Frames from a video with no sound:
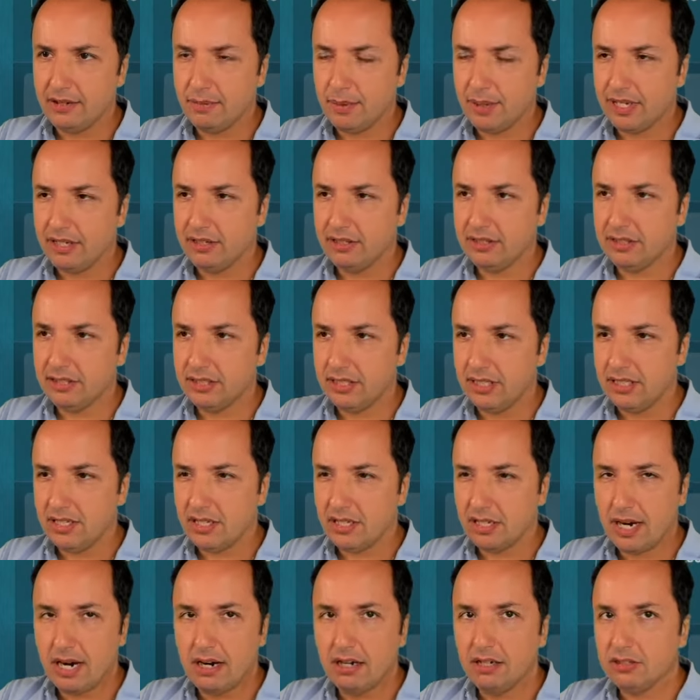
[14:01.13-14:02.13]
Because it's
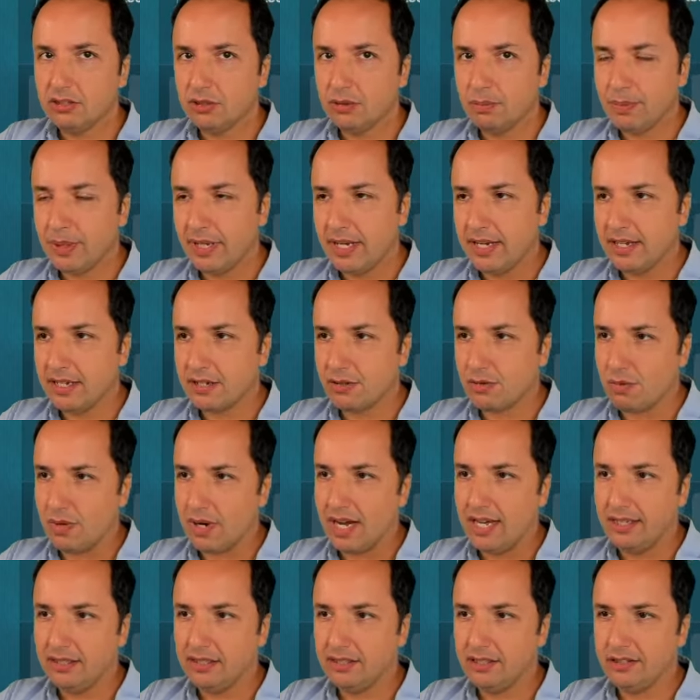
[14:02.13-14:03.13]
hard to play as
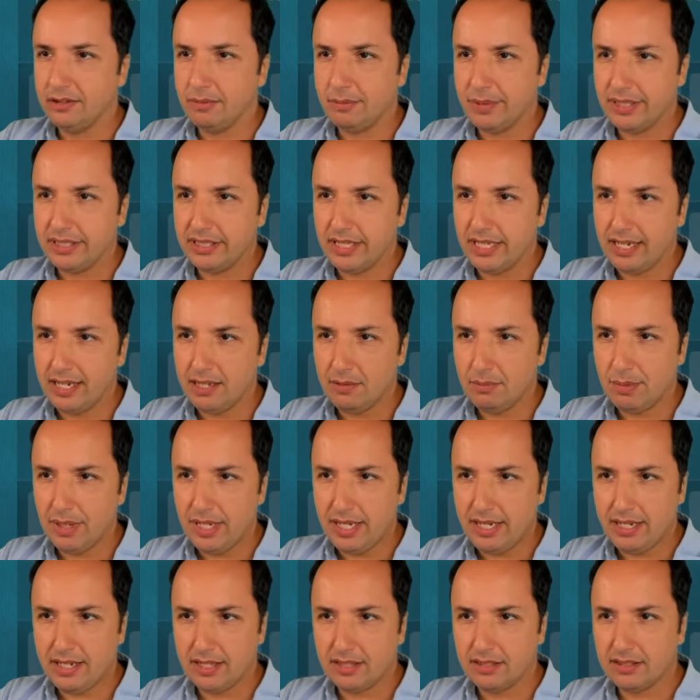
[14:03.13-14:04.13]
white here, but he can
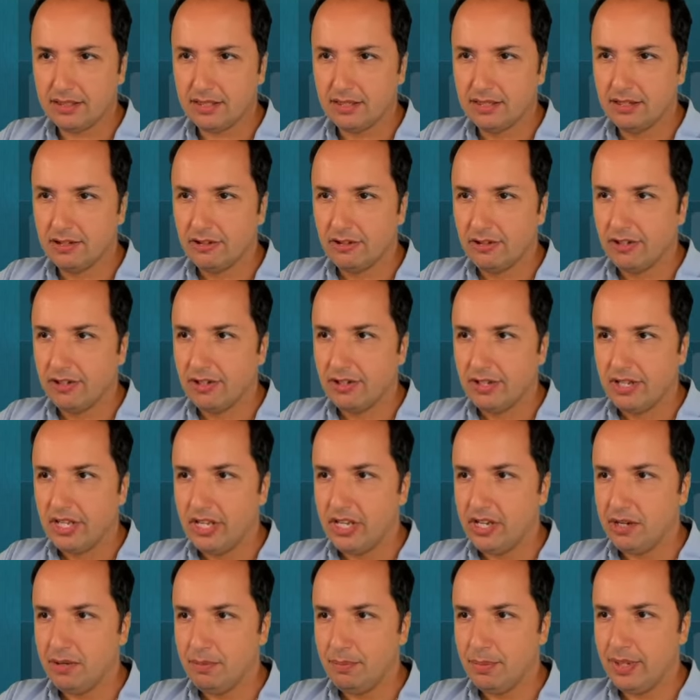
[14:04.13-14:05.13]
play it. He
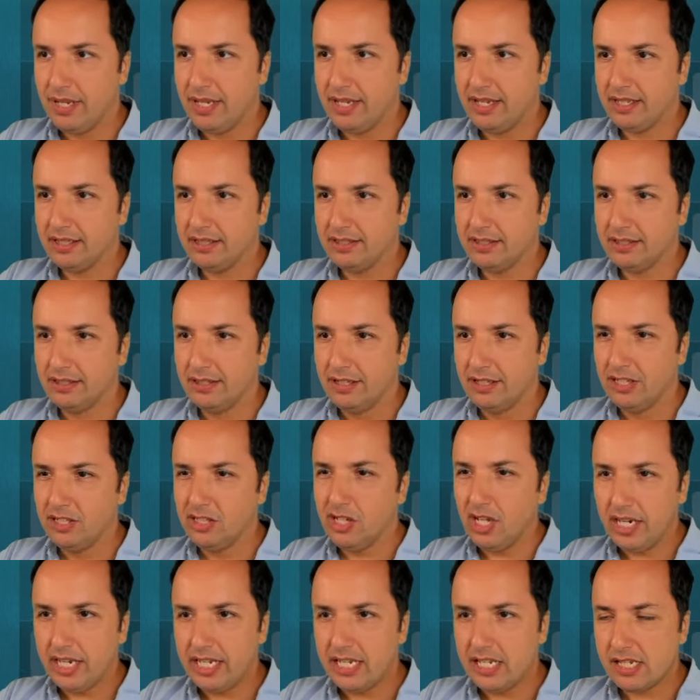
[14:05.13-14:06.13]
can play it.
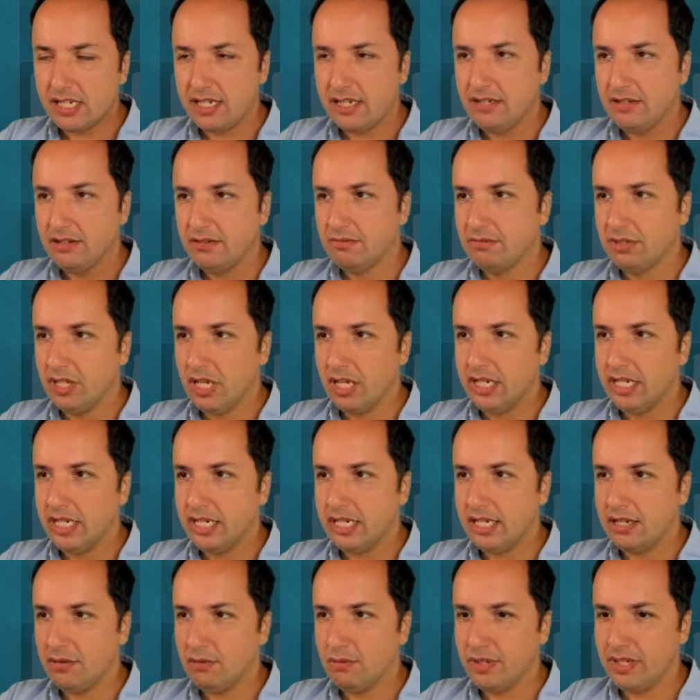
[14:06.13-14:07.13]
Not easy. Not
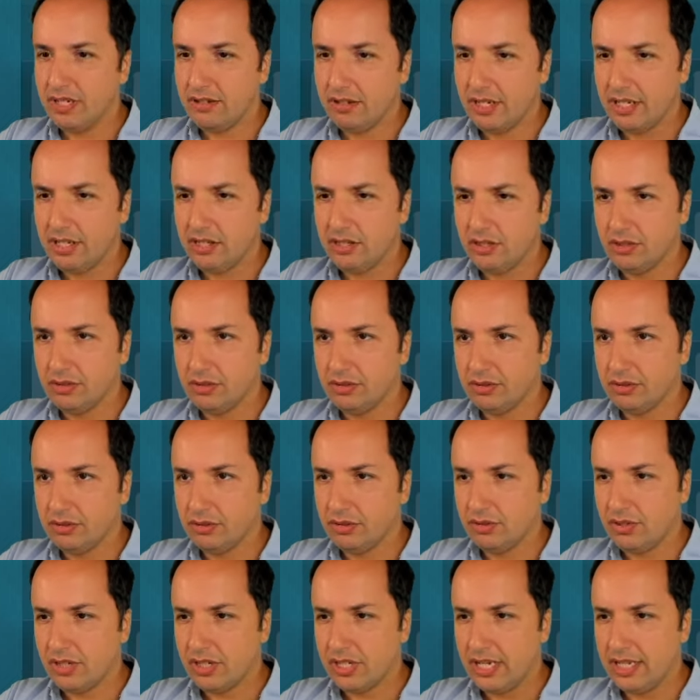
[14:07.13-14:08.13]
easy. We need to
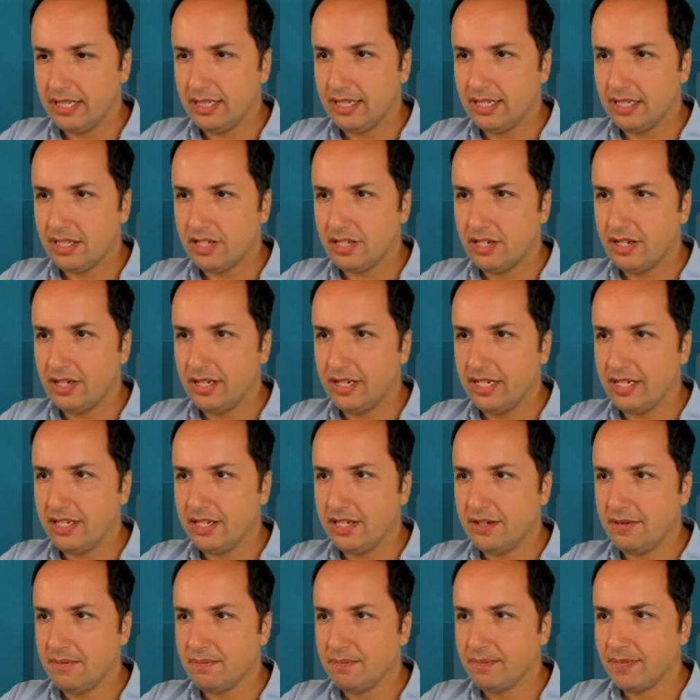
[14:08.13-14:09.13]
say that's not
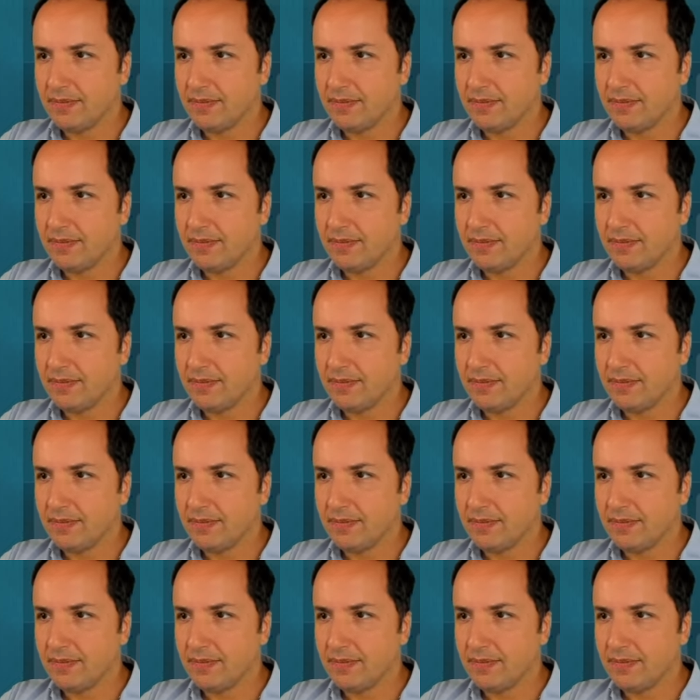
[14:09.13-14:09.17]
easy.